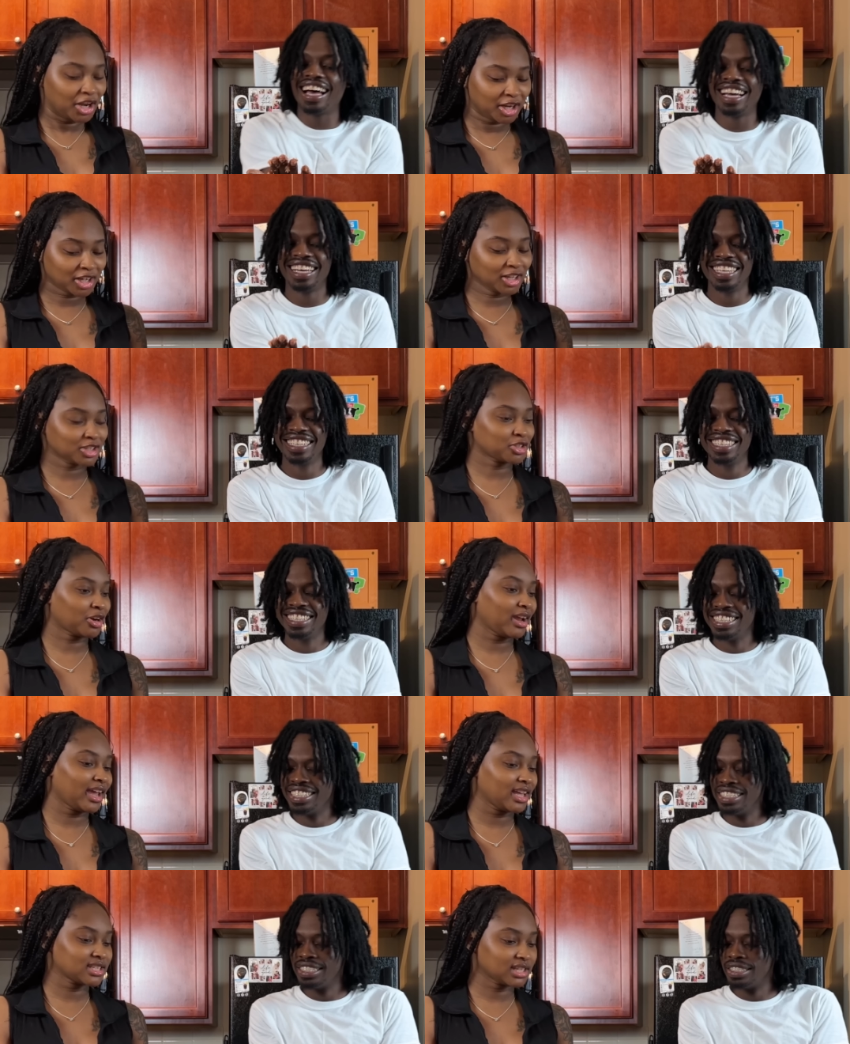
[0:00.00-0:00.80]
Speaker 1: Look at your
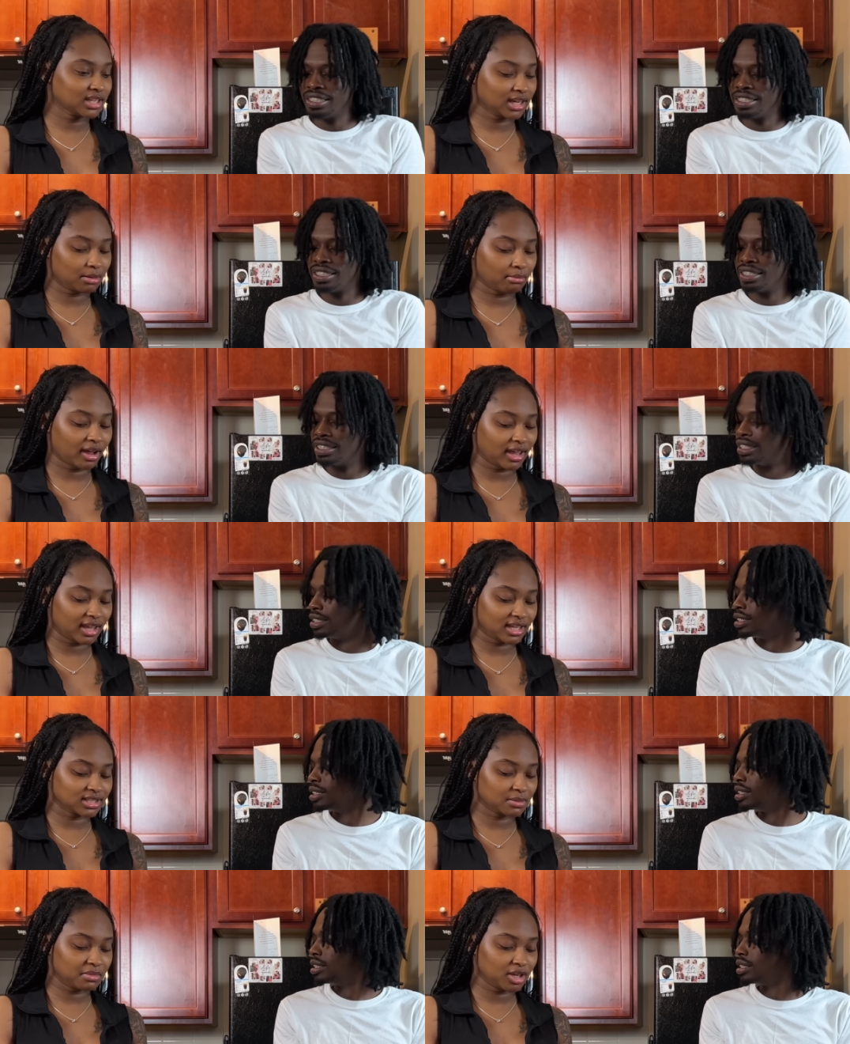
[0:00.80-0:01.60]
hands and look at my
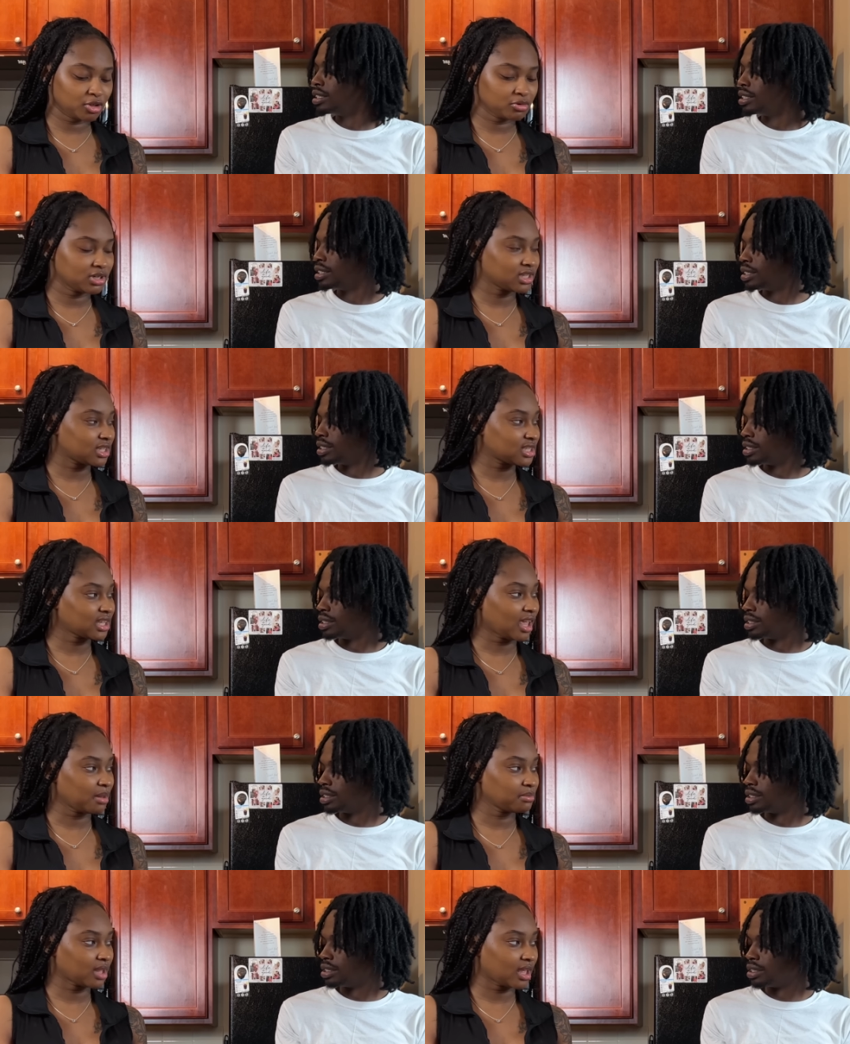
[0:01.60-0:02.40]
hands, and me, you did the
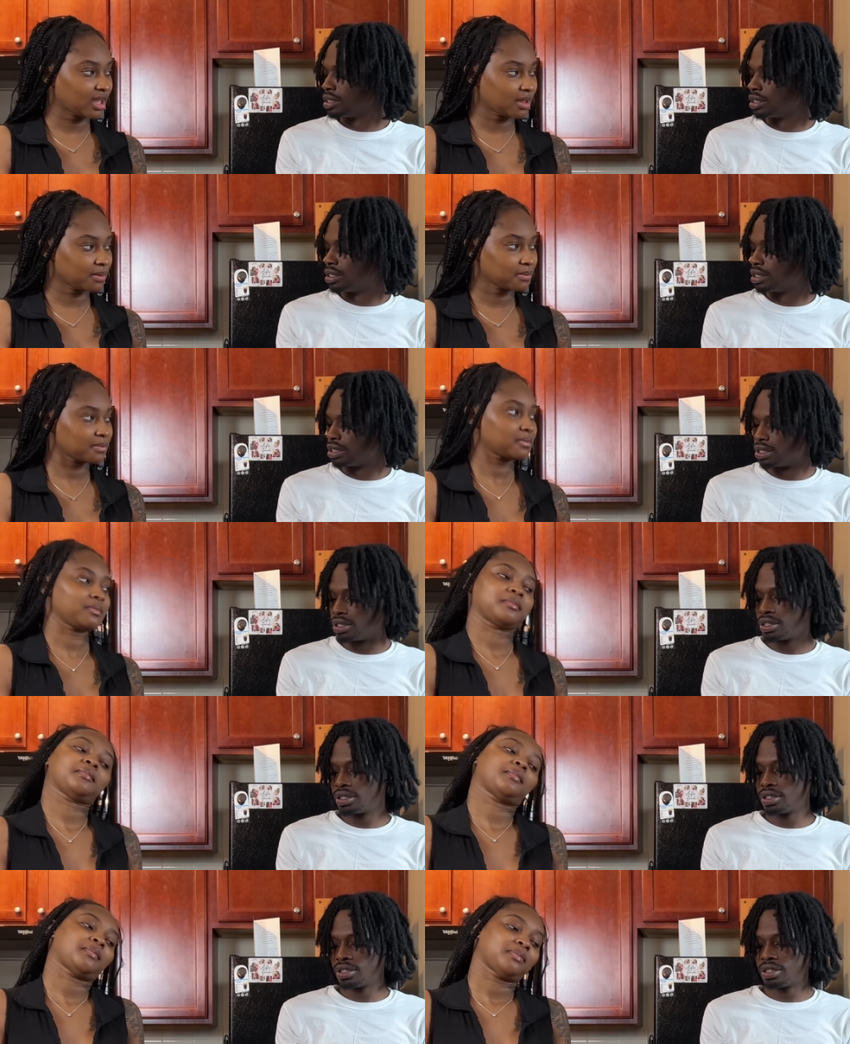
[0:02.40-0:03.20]
same thing.
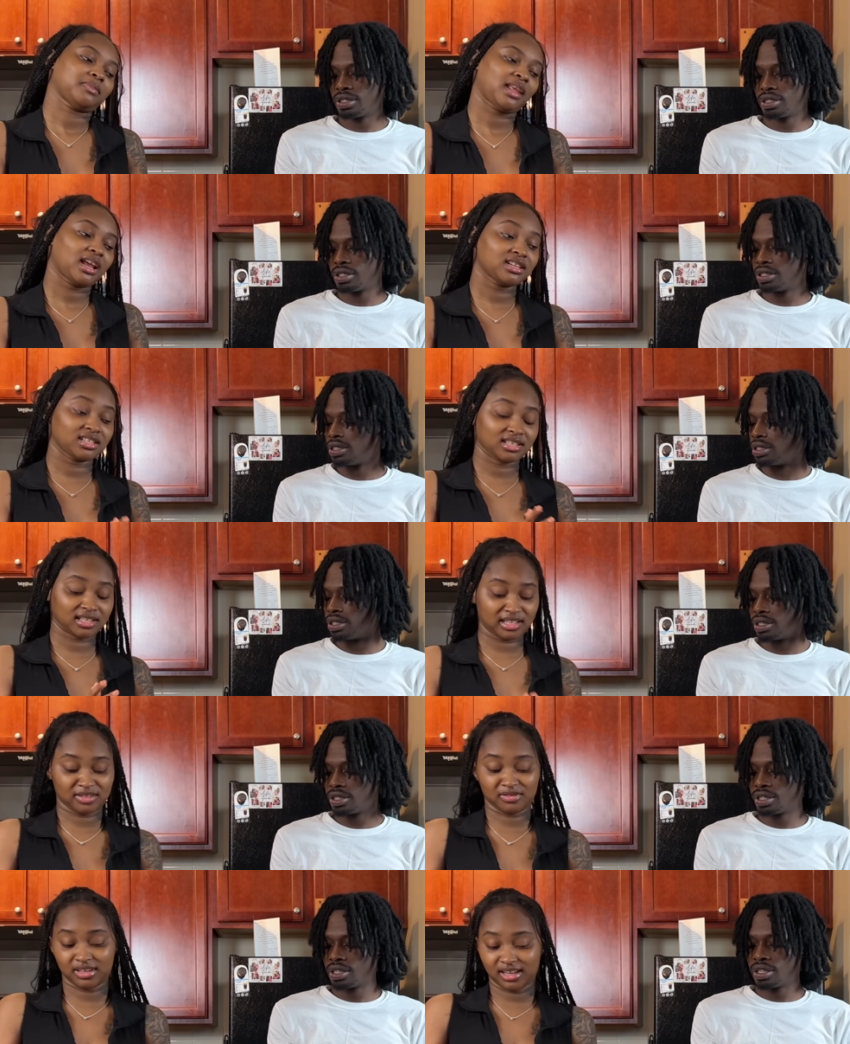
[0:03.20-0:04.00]
That just
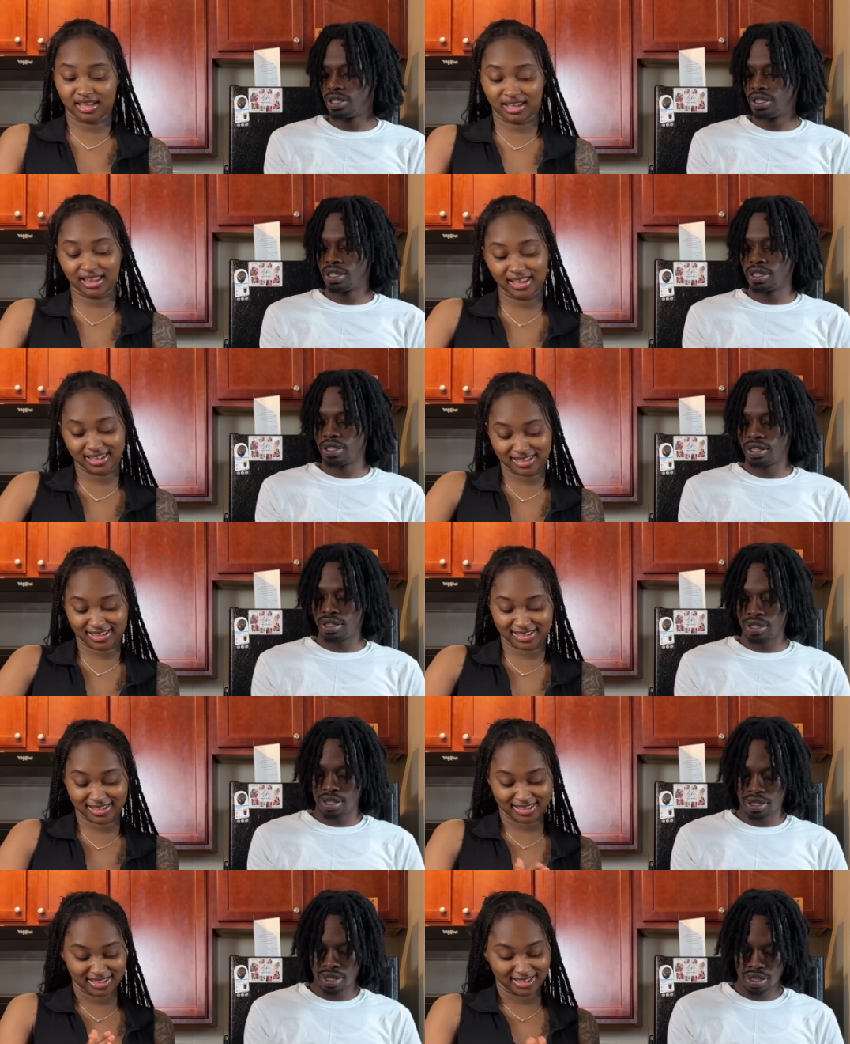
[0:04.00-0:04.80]
is ridiculous.
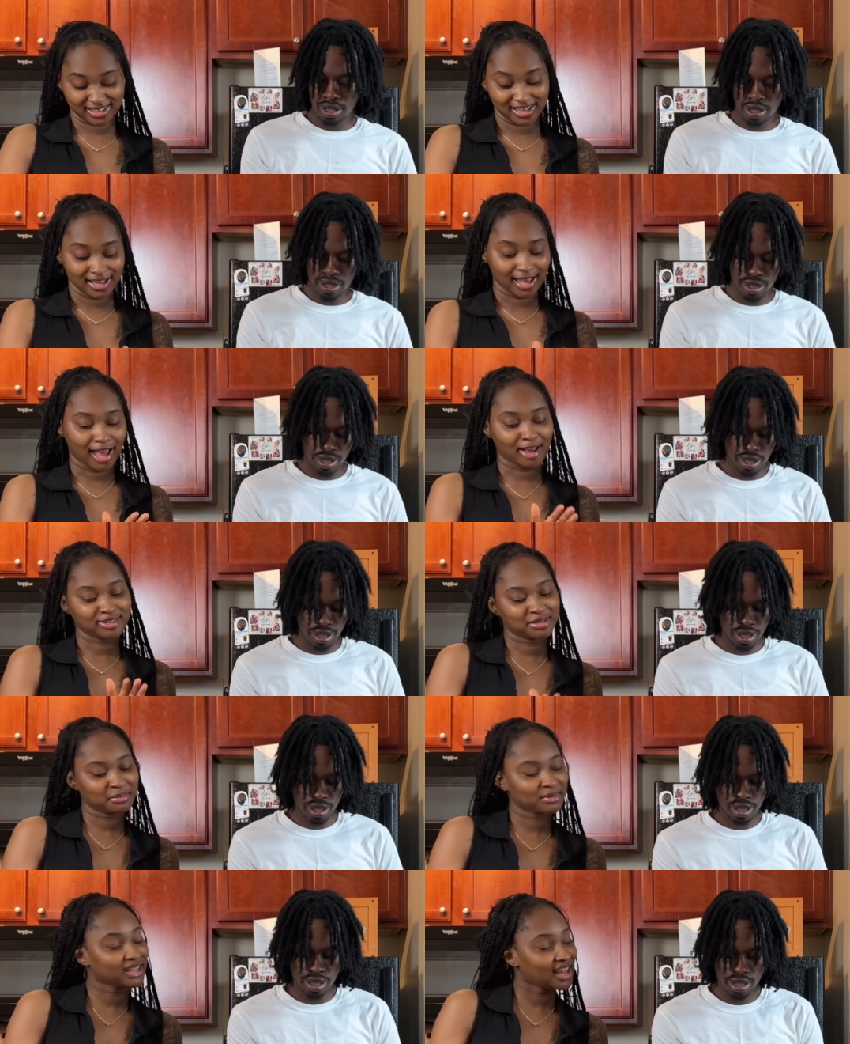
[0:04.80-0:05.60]
Have
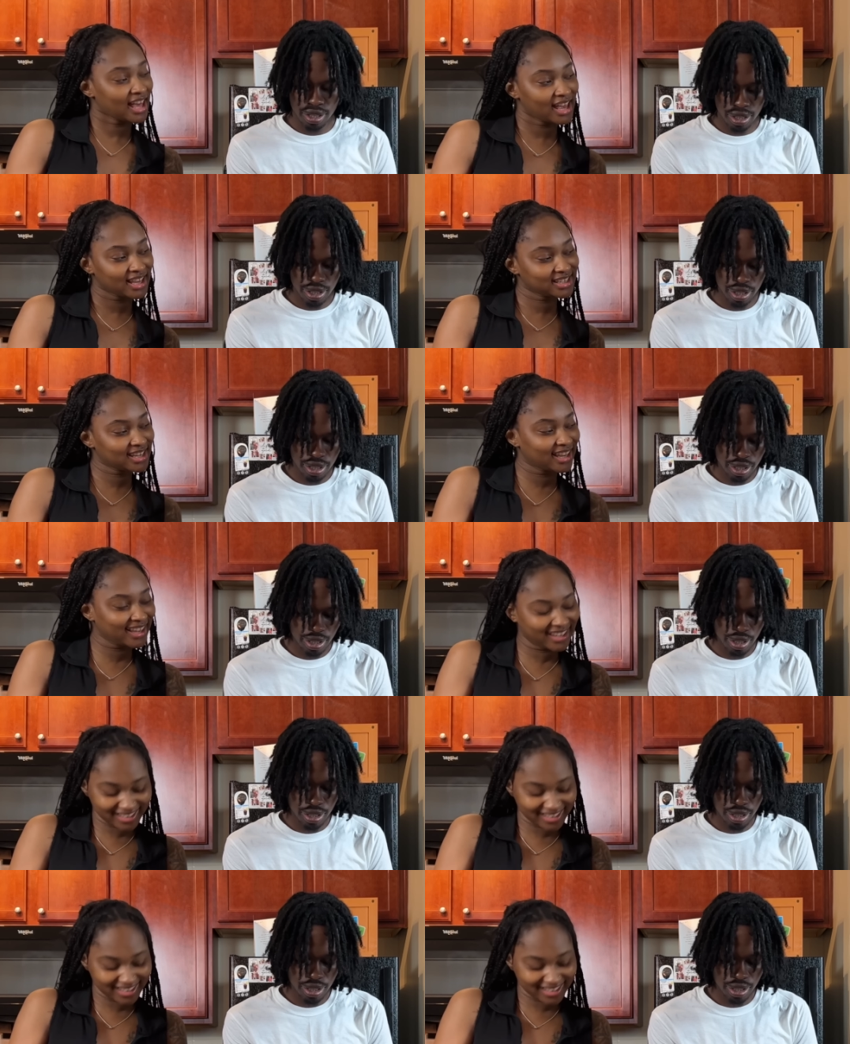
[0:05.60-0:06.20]
some class.